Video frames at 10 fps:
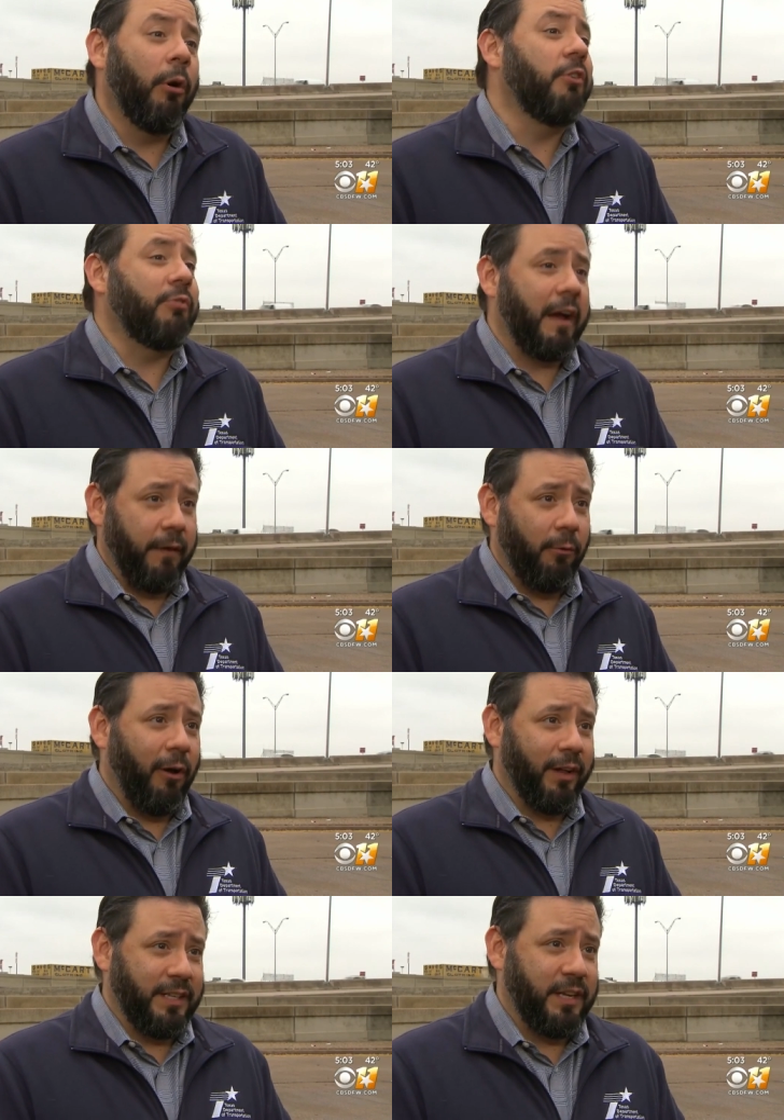who are driving
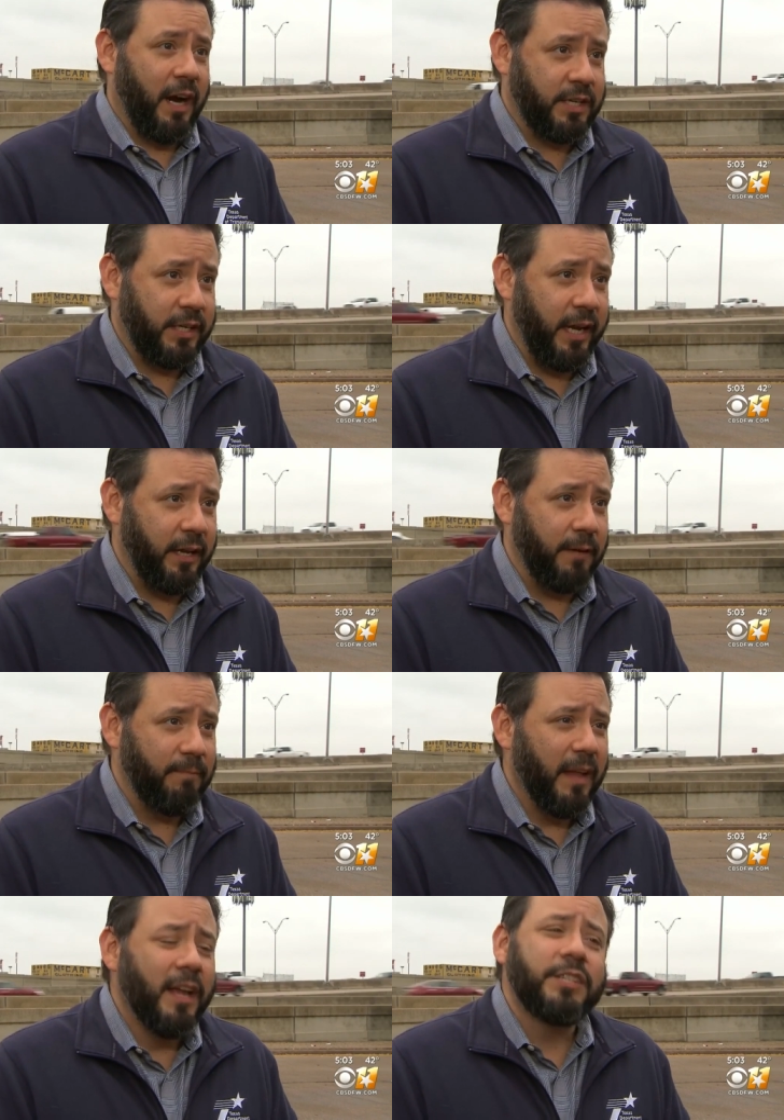while intoxicated.
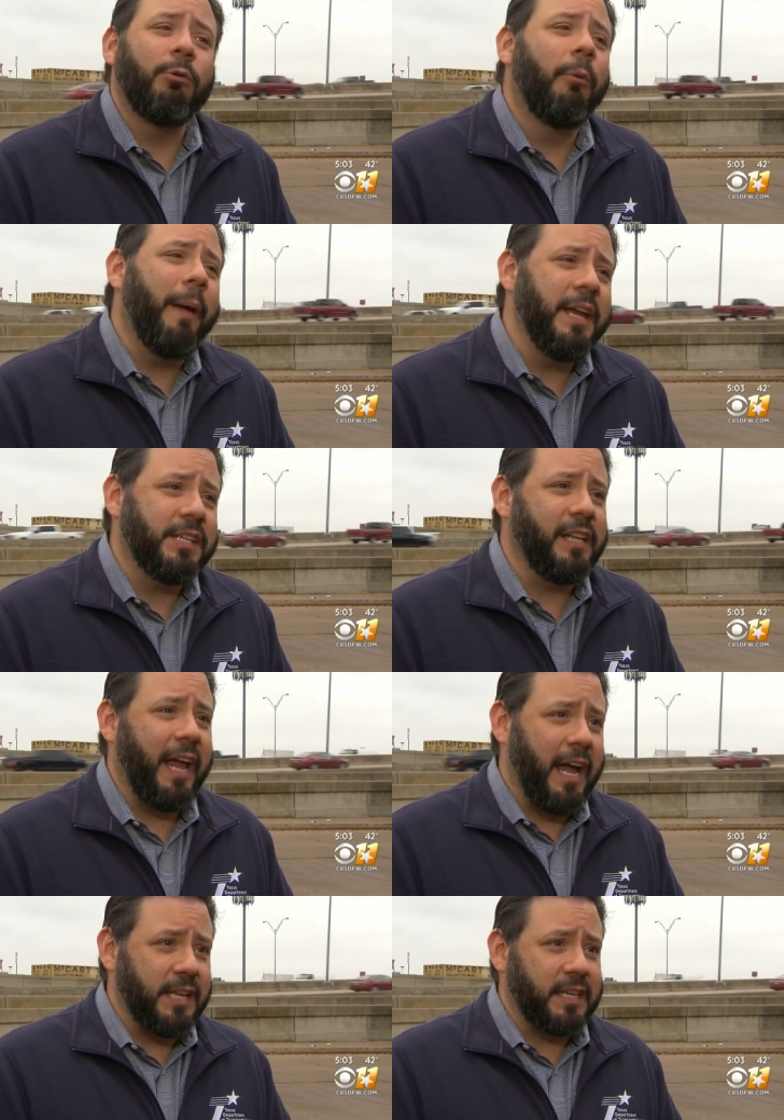So we're basically
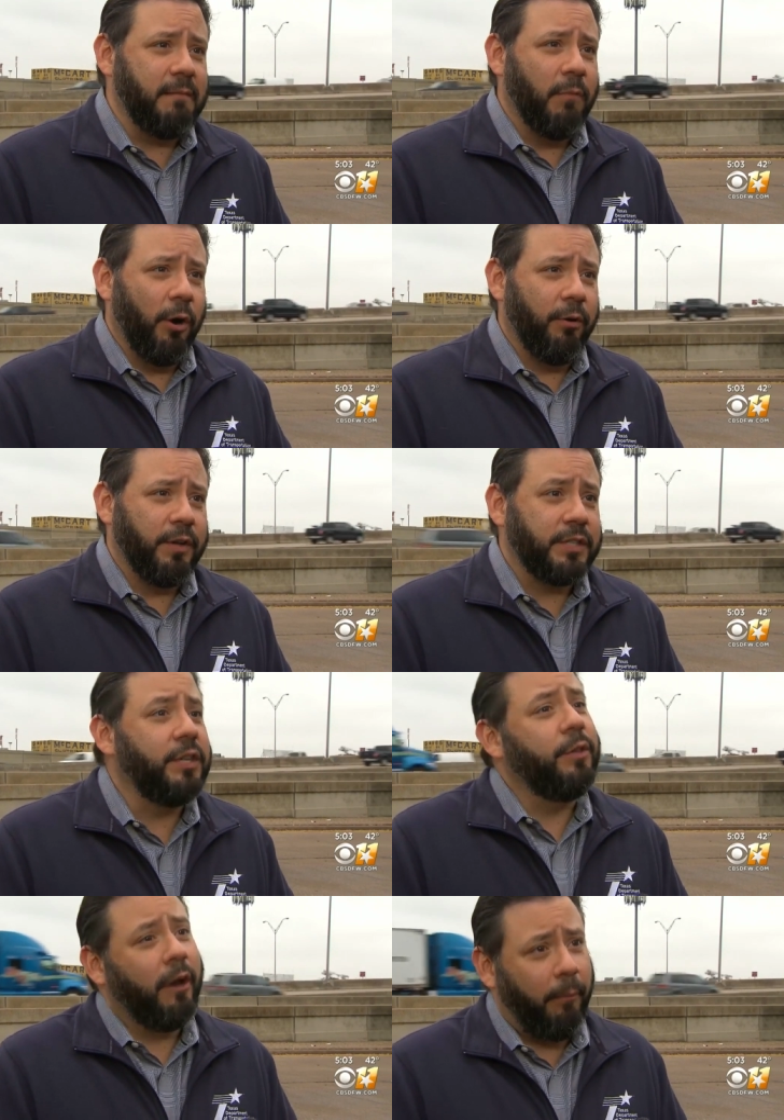asking motorists to
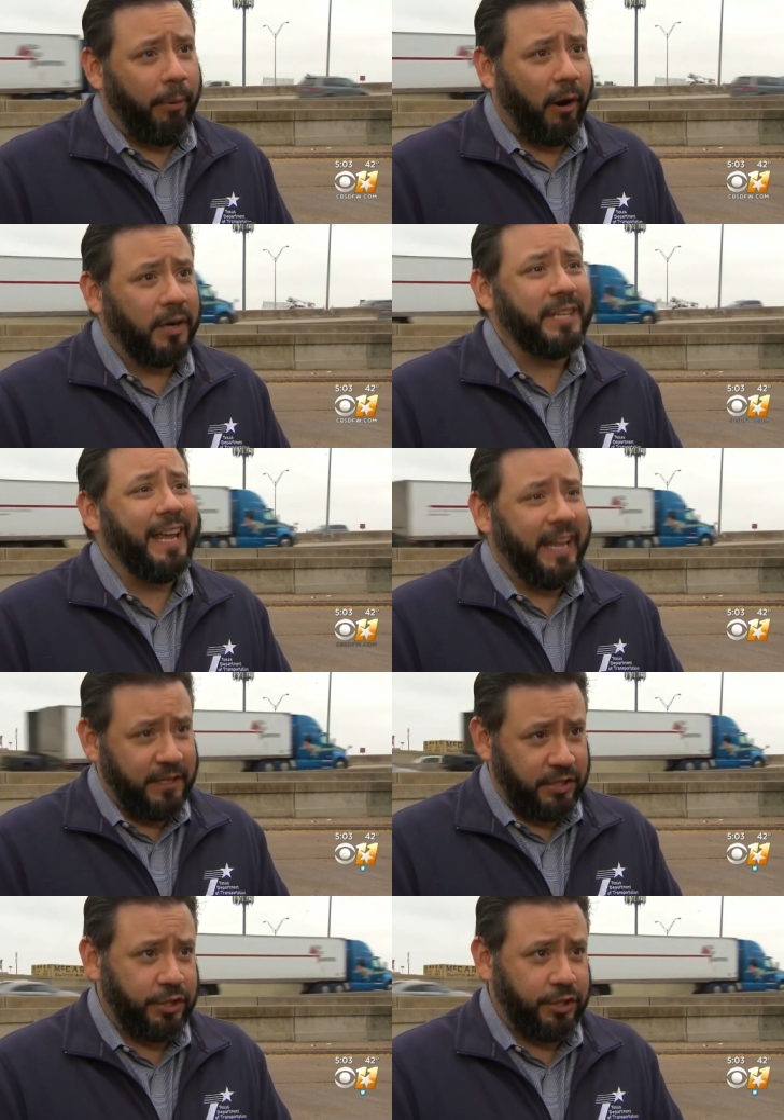do their part to end the